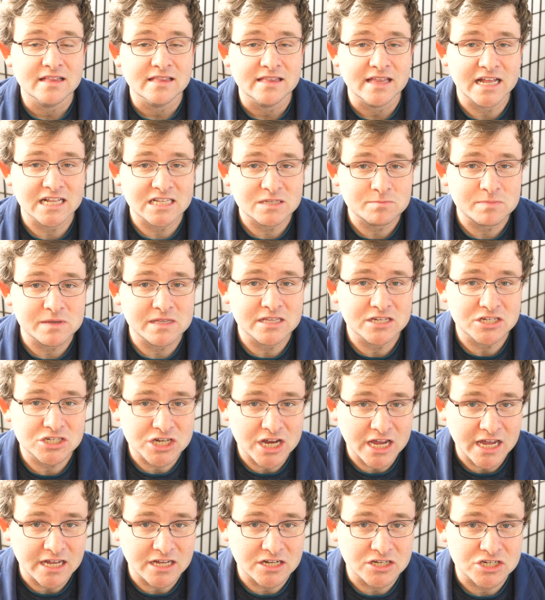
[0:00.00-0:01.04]
let's be the
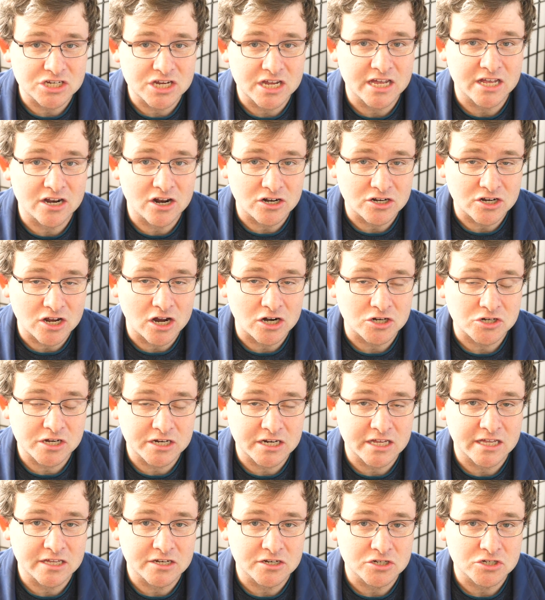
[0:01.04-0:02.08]
change in our dog
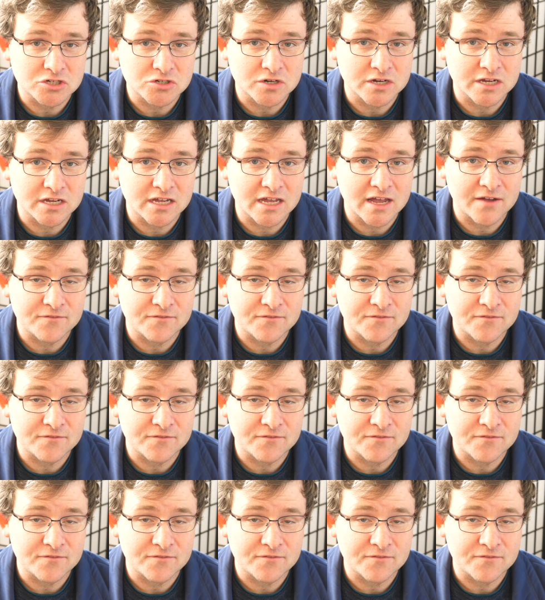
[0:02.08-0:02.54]
training industry.